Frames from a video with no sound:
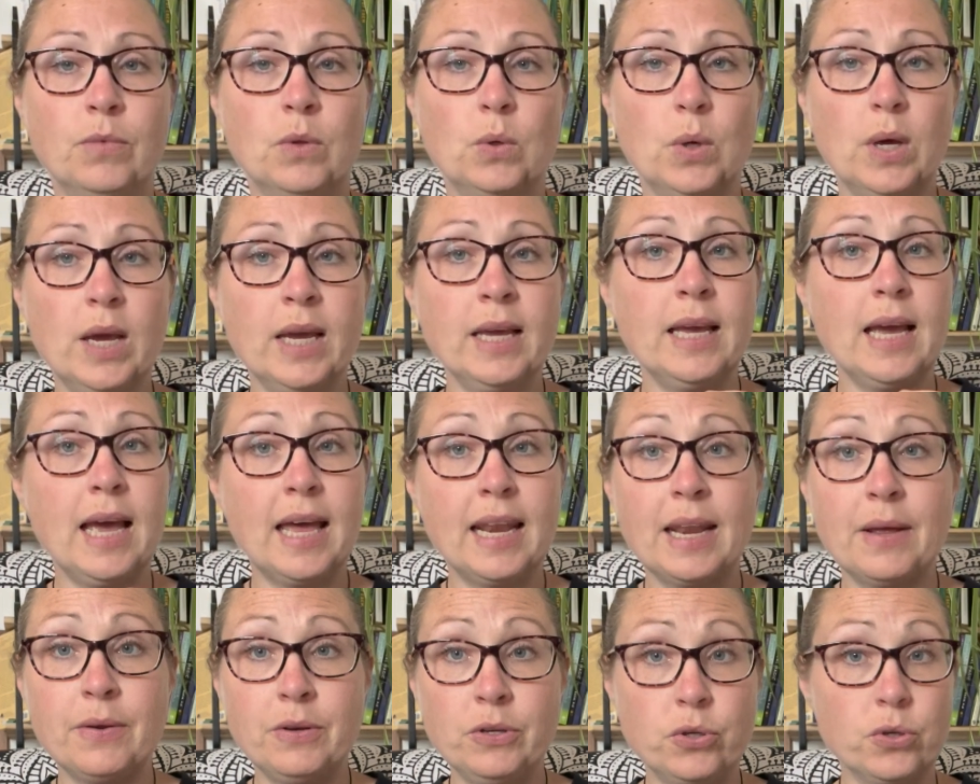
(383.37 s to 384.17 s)
Okay, and
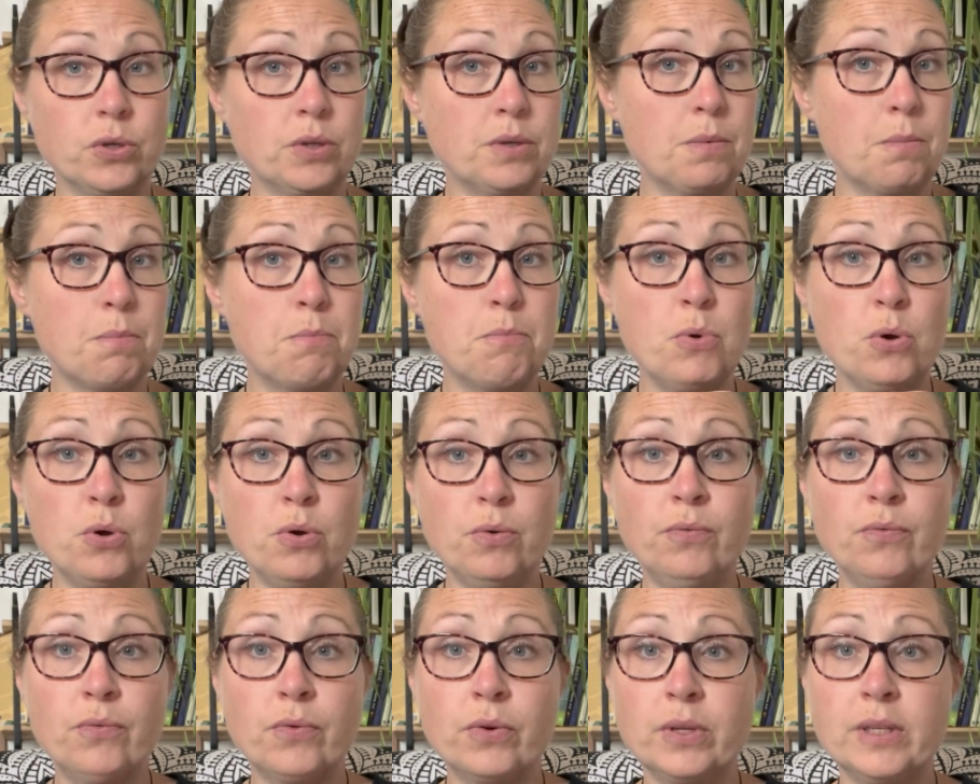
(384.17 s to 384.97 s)
then just
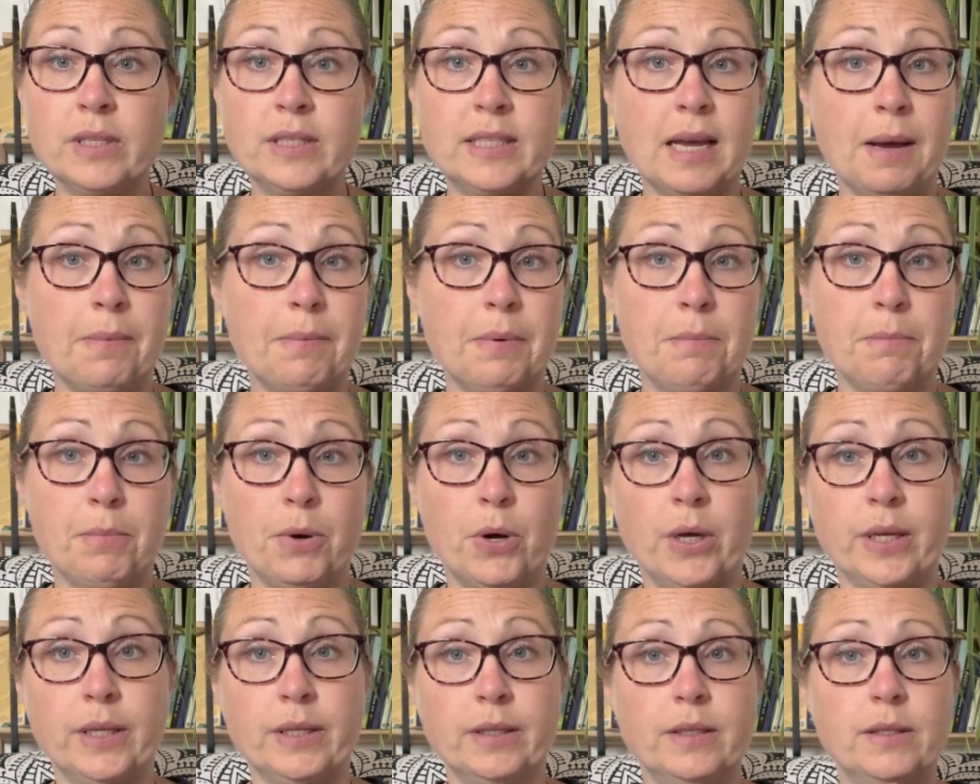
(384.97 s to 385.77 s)
move through the tapping
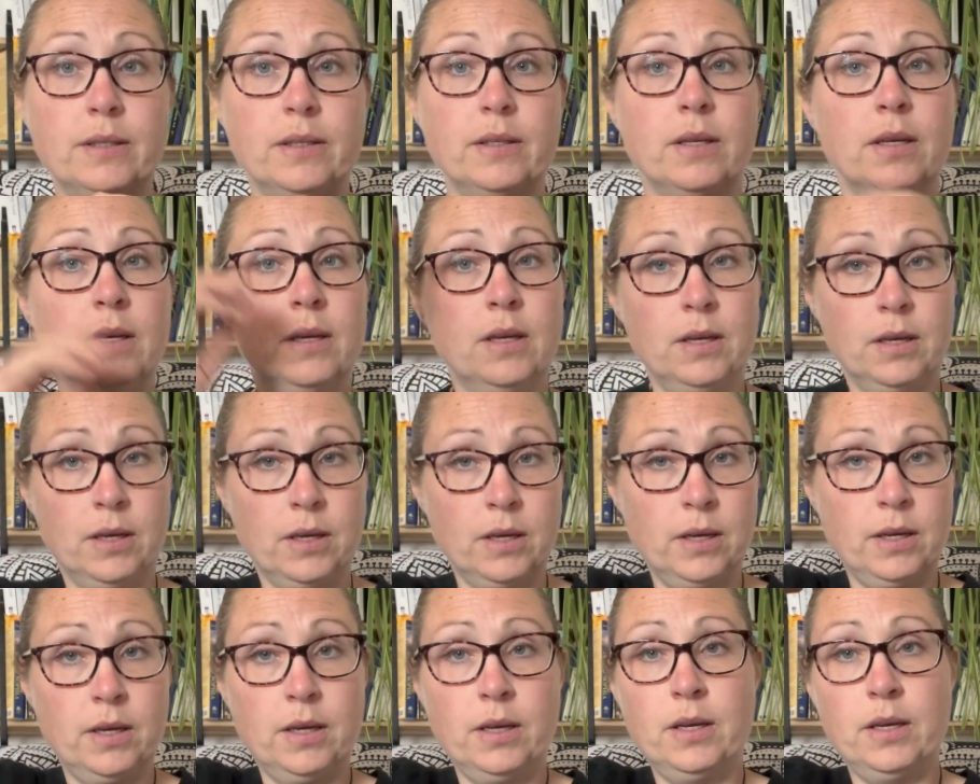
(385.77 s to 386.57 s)
points.
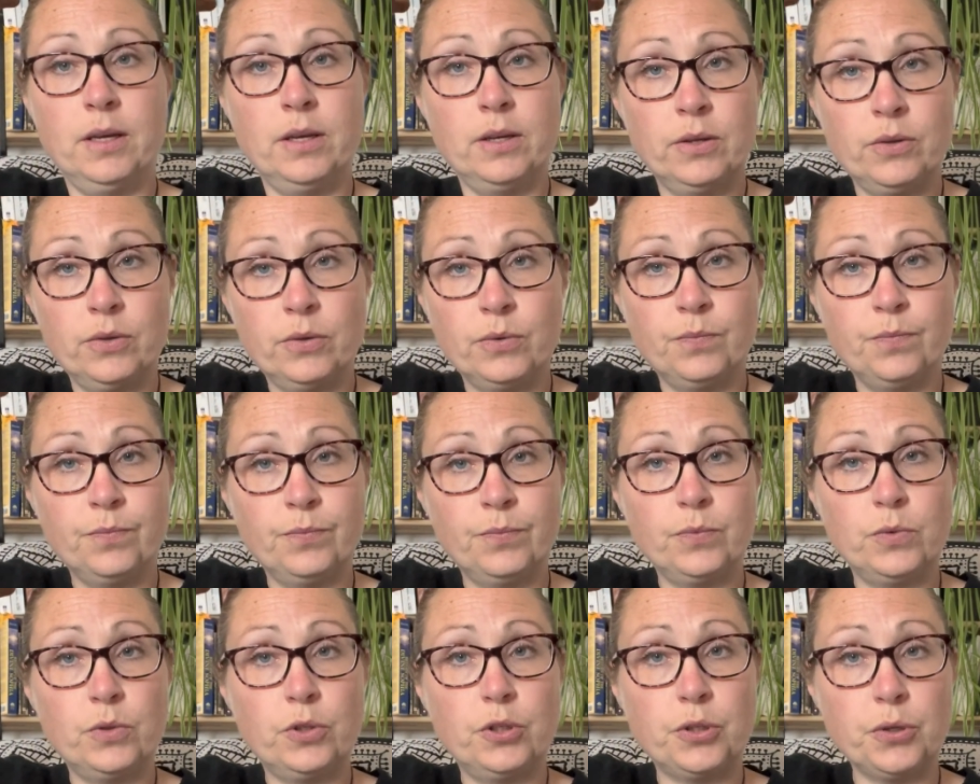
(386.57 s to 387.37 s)

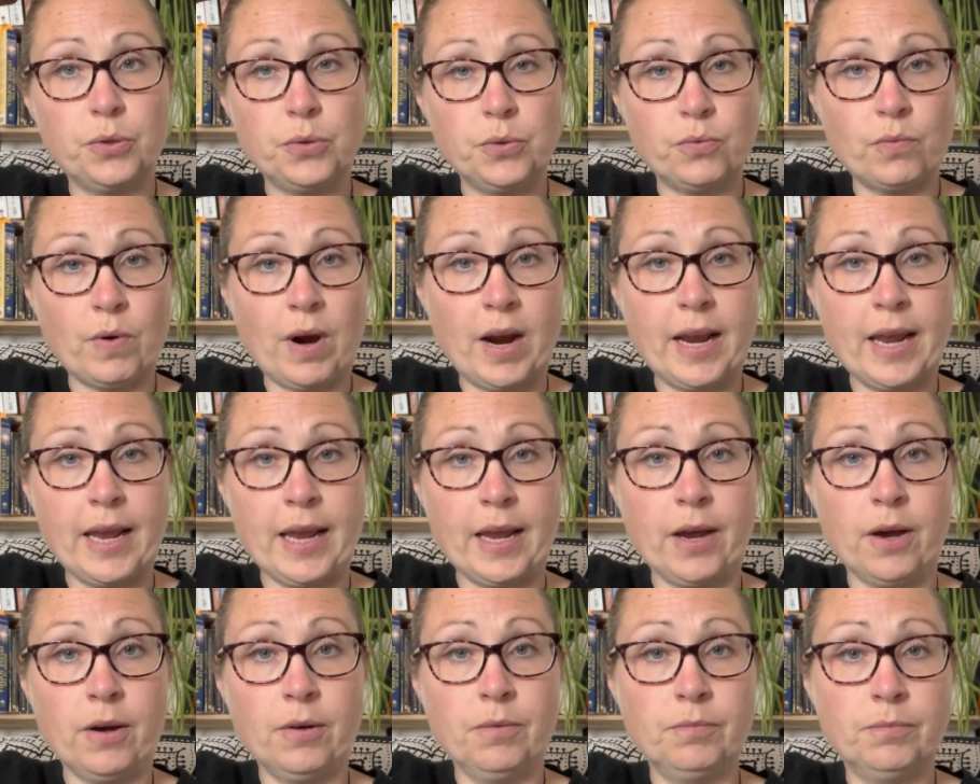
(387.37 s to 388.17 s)
Sue's right
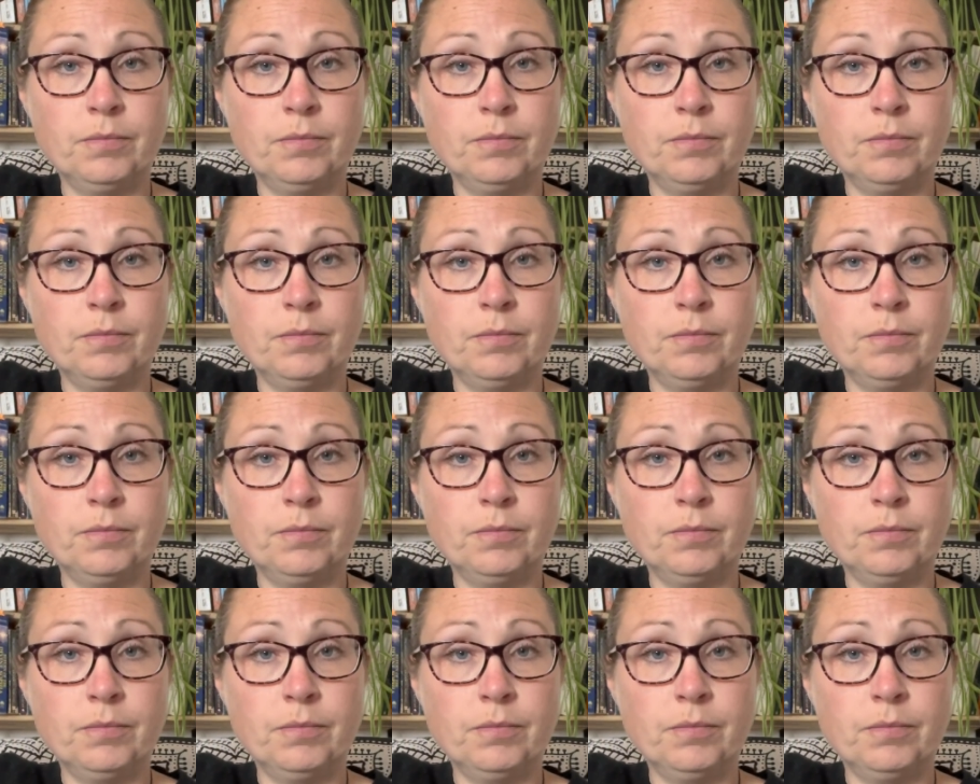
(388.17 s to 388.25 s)
ear.